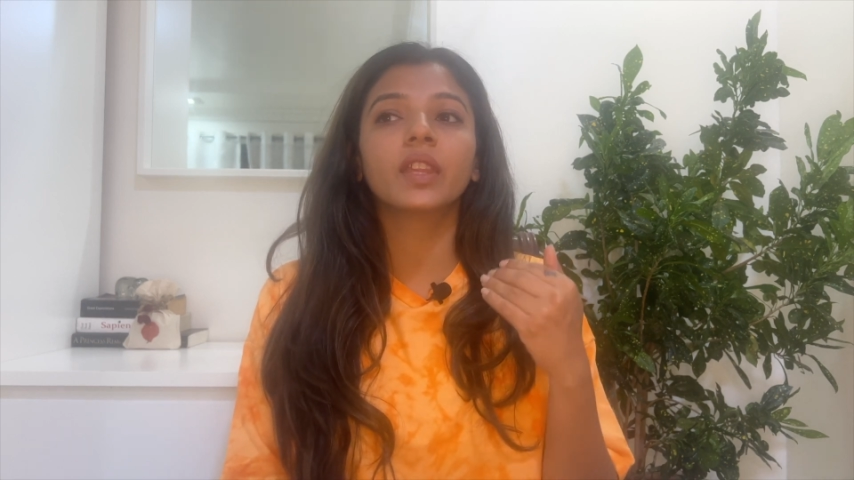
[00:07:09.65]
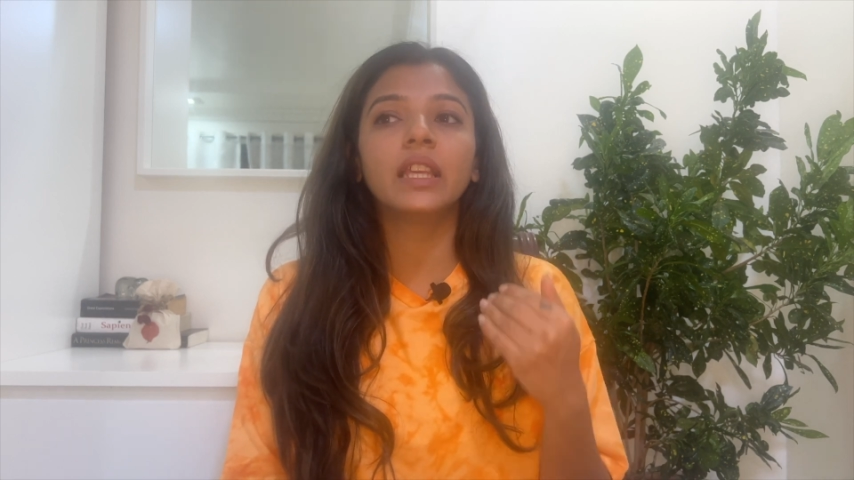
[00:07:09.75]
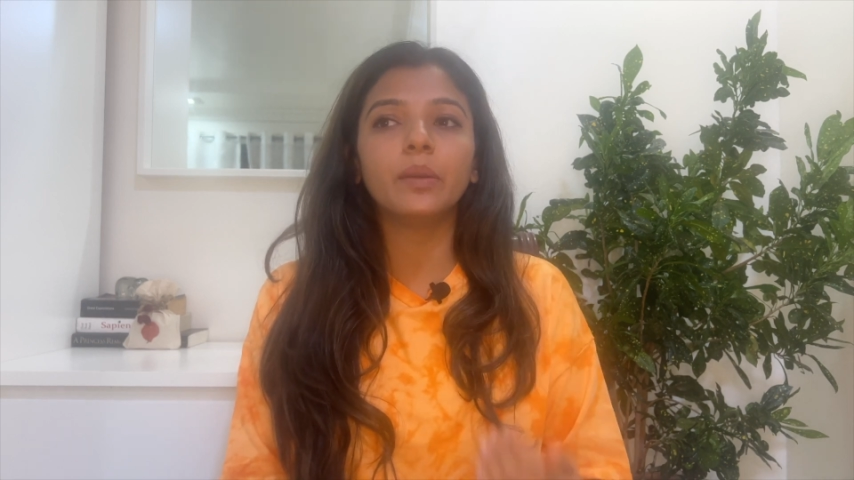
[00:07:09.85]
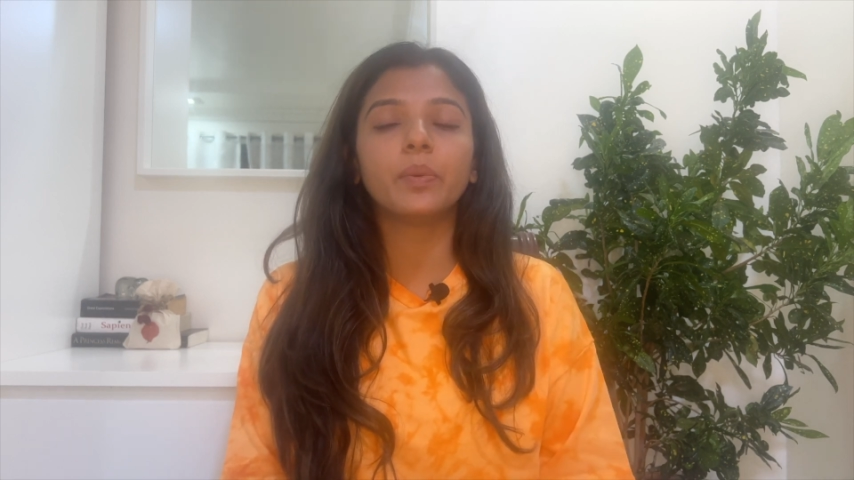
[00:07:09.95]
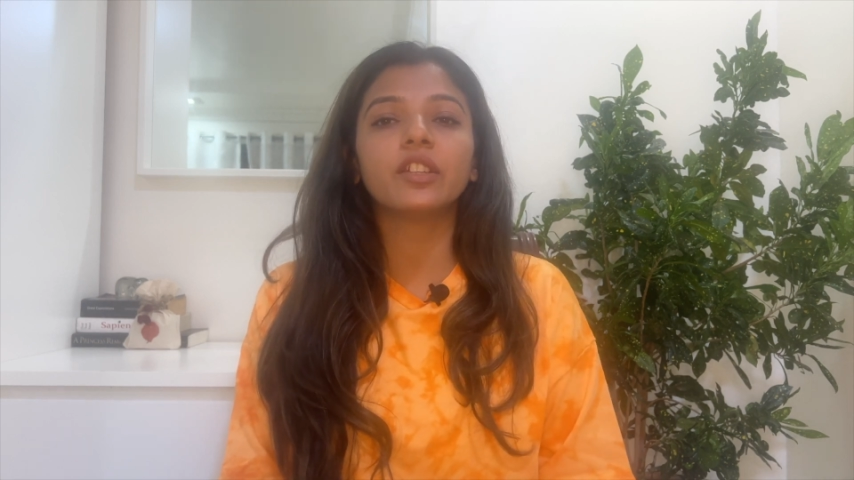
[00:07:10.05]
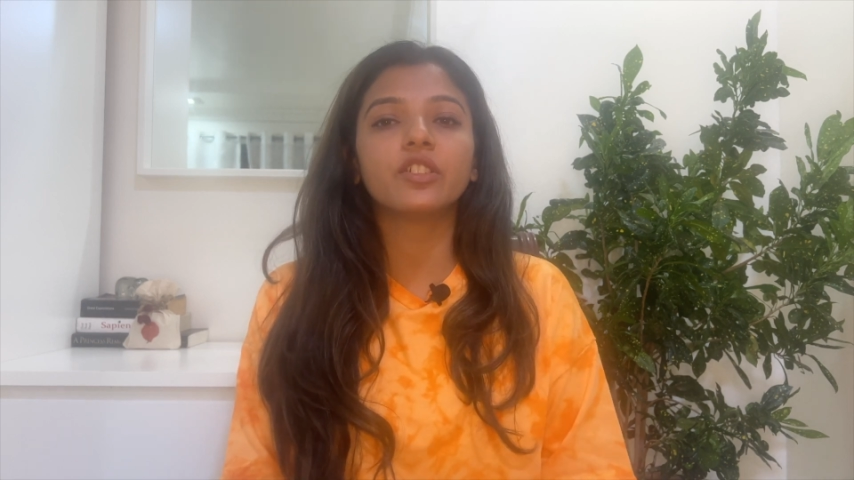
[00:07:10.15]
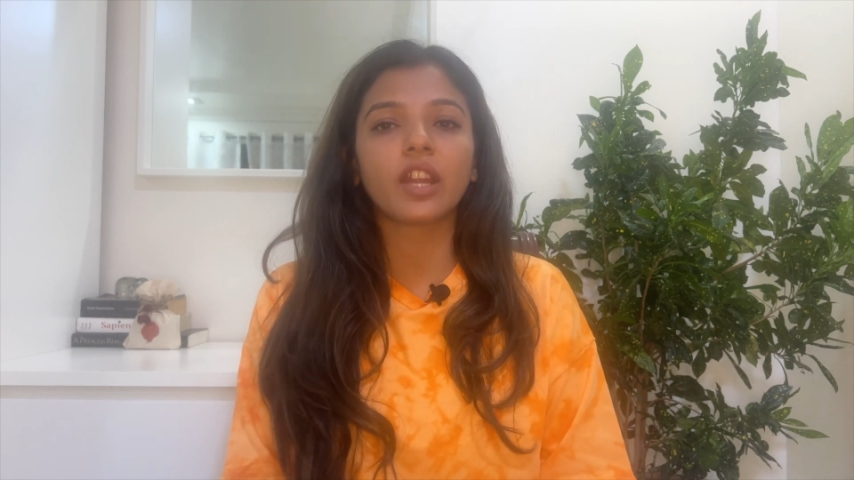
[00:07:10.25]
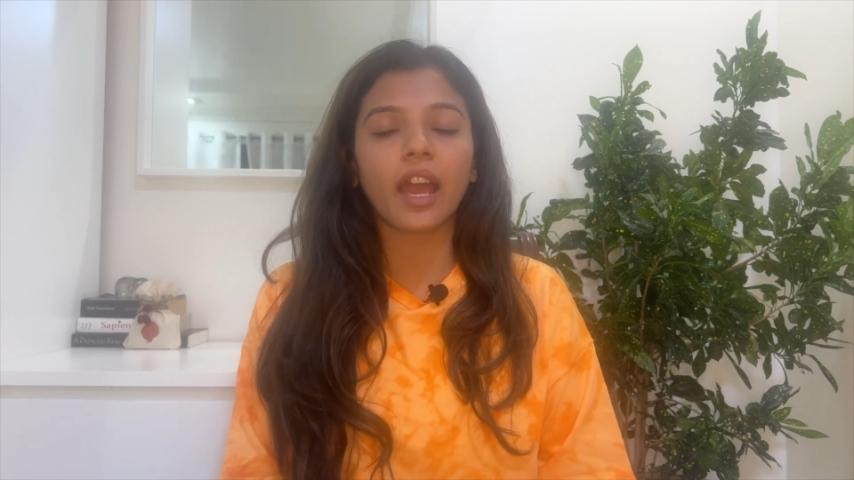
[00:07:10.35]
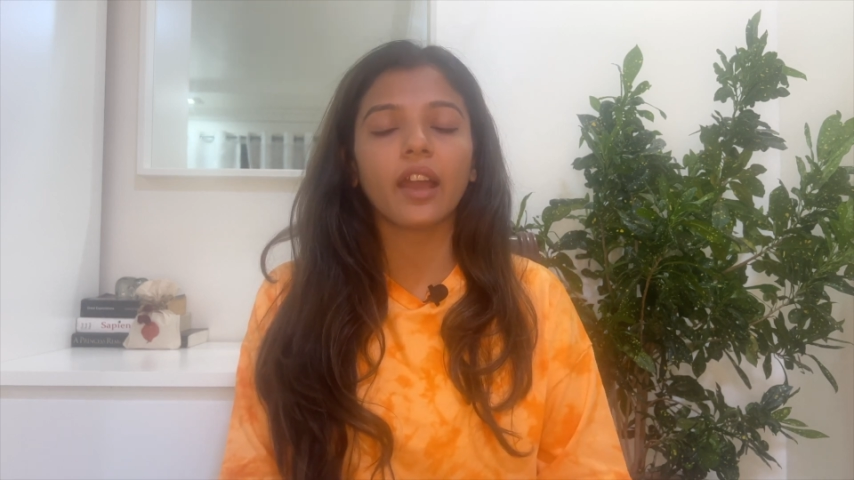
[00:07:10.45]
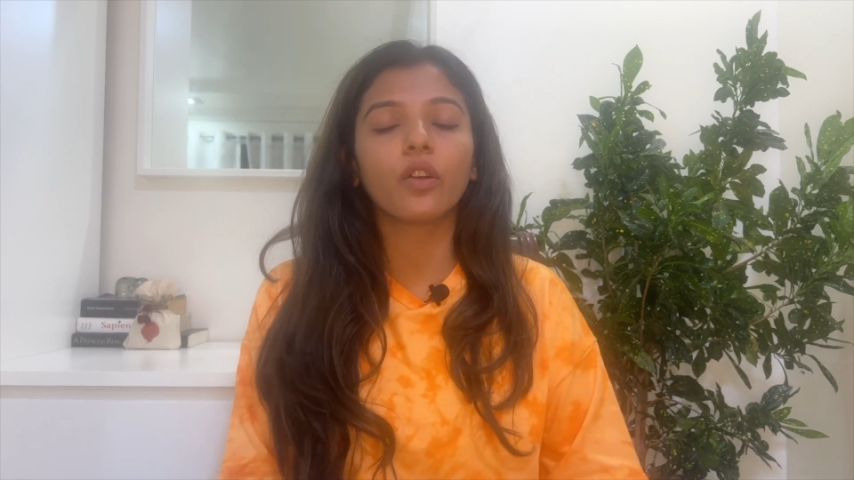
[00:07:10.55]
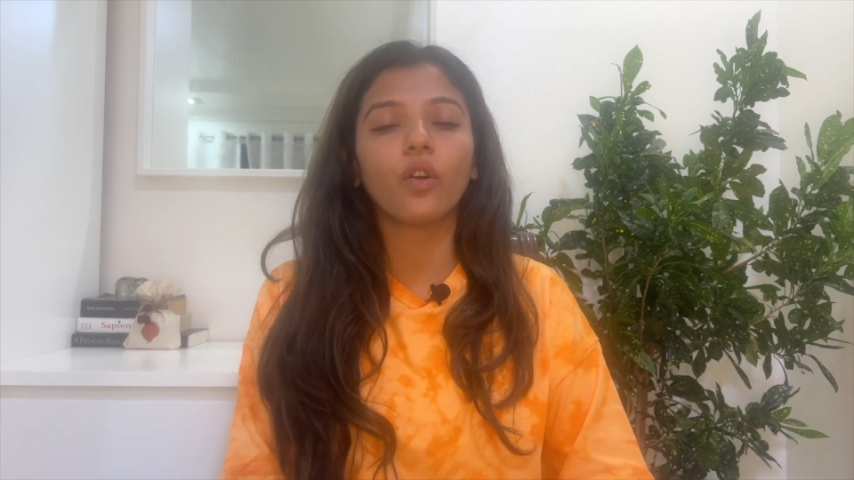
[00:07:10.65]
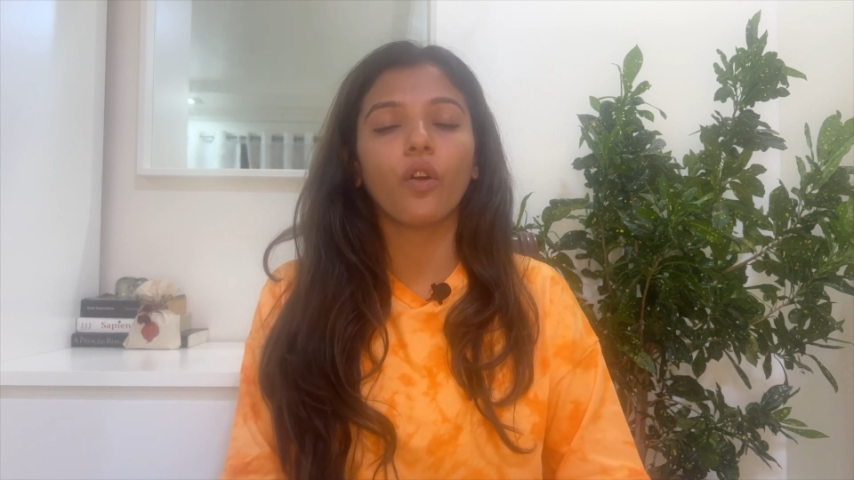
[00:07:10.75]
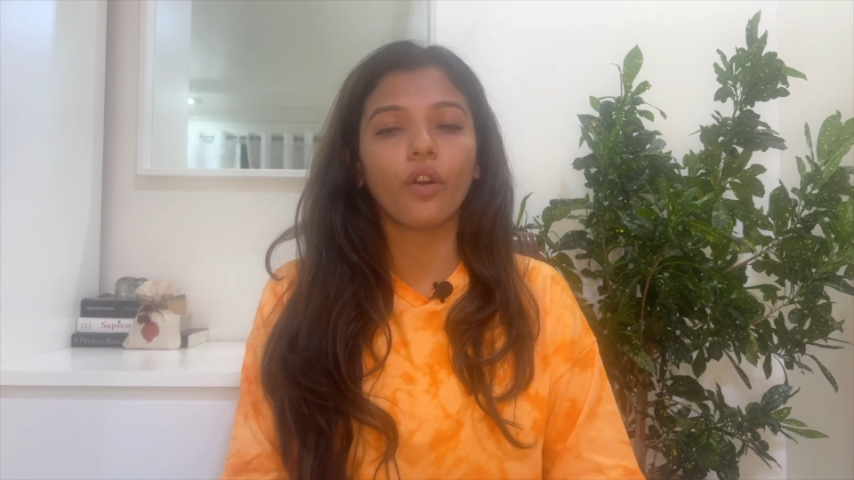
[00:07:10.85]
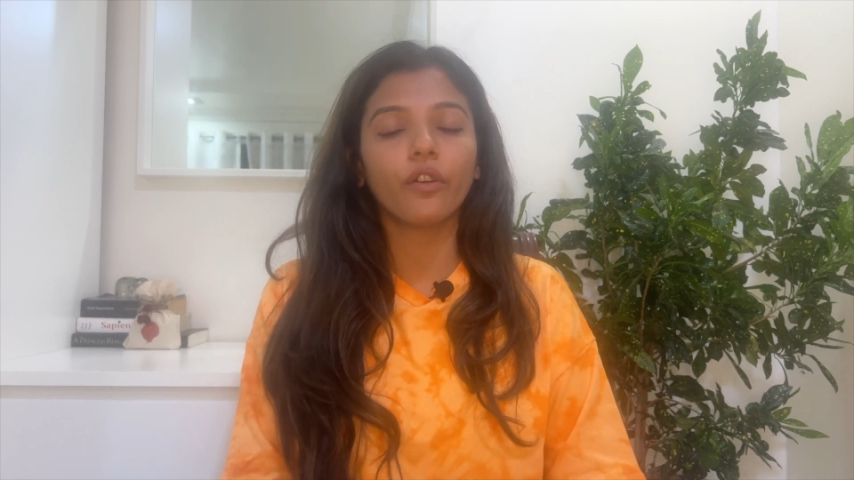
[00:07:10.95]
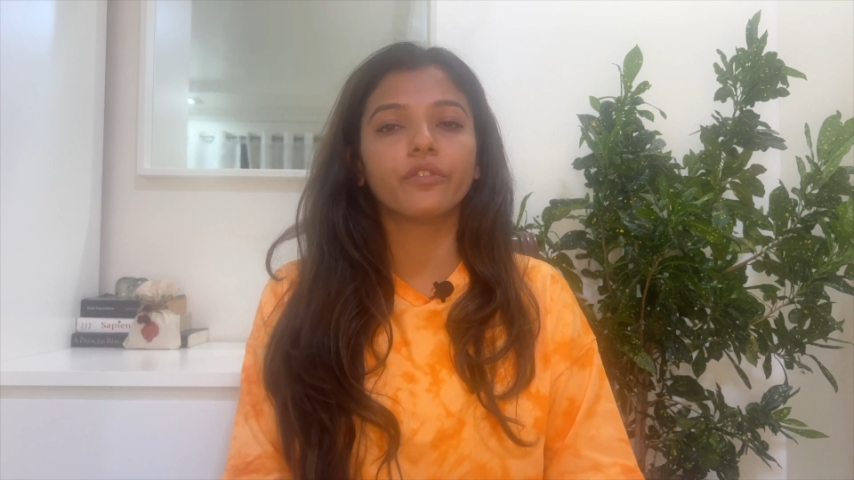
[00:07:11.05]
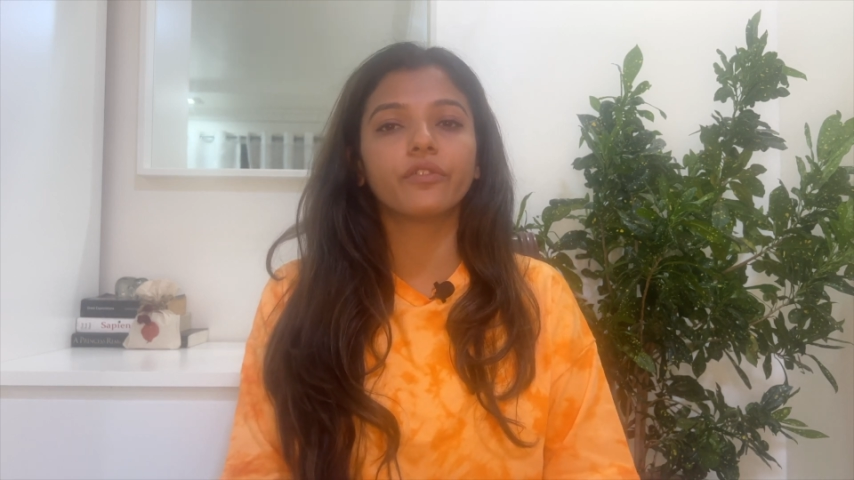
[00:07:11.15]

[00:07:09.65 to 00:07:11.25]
keeping track of